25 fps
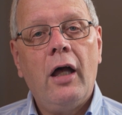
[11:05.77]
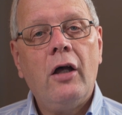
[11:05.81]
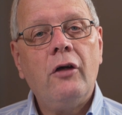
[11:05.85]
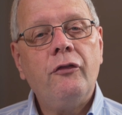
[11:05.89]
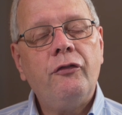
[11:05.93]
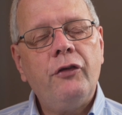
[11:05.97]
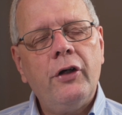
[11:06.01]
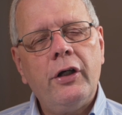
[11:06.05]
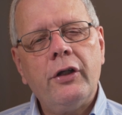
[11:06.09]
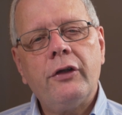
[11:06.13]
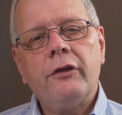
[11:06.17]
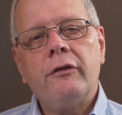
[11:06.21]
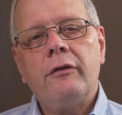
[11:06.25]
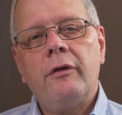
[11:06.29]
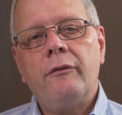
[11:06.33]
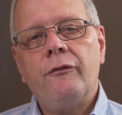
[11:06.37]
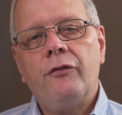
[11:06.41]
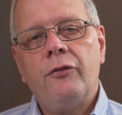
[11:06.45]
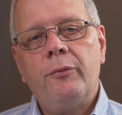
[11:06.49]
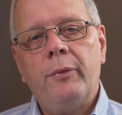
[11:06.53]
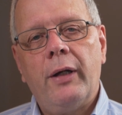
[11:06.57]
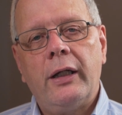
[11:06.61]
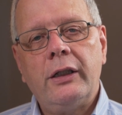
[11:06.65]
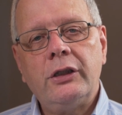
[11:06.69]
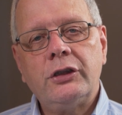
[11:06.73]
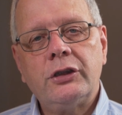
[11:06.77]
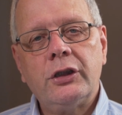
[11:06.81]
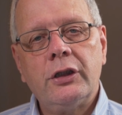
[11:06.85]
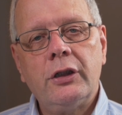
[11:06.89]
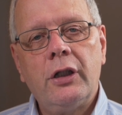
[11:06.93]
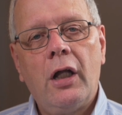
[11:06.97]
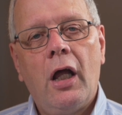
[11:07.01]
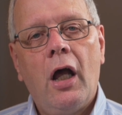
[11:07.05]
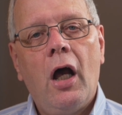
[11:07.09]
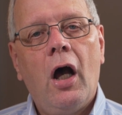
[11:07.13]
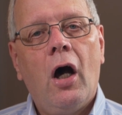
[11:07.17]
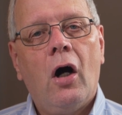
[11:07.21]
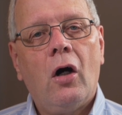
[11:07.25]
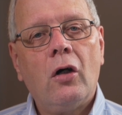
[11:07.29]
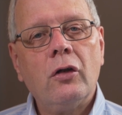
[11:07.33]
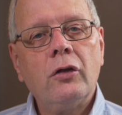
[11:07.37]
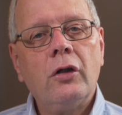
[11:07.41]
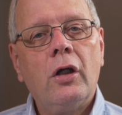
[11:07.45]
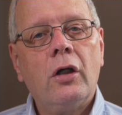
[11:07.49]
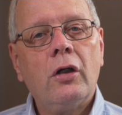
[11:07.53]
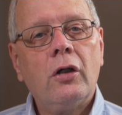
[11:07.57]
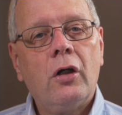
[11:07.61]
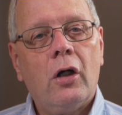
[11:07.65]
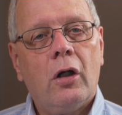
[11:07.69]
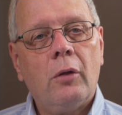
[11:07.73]
Further information
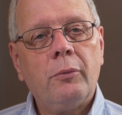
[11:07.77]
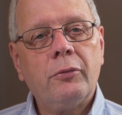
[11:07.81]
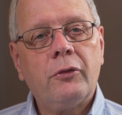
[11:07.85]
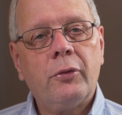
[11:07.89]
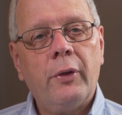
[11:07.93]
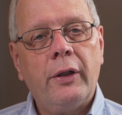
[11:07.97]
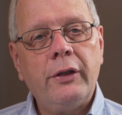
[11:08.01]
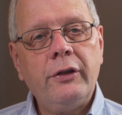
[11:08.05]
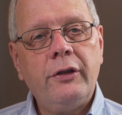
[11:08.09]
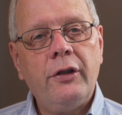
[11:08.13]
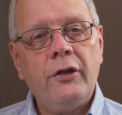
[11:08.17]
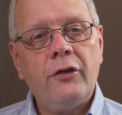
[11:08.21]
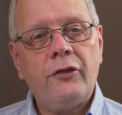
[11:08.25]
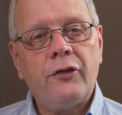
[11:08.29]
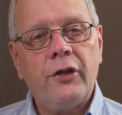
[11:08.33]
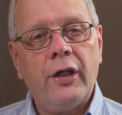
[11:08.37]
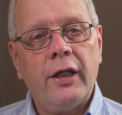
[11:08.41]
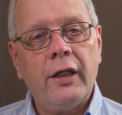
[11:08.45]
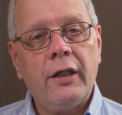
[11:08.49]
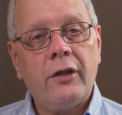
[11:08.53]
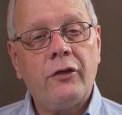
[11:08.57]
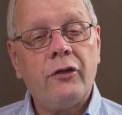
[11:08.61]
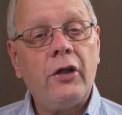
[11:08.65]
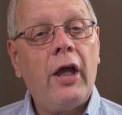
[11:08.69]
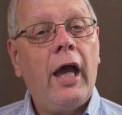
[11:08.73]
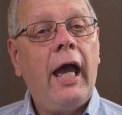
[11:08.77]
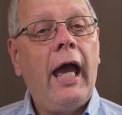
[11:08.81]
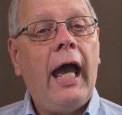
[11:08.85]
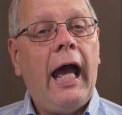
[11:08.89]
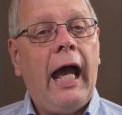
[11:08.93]
on COP26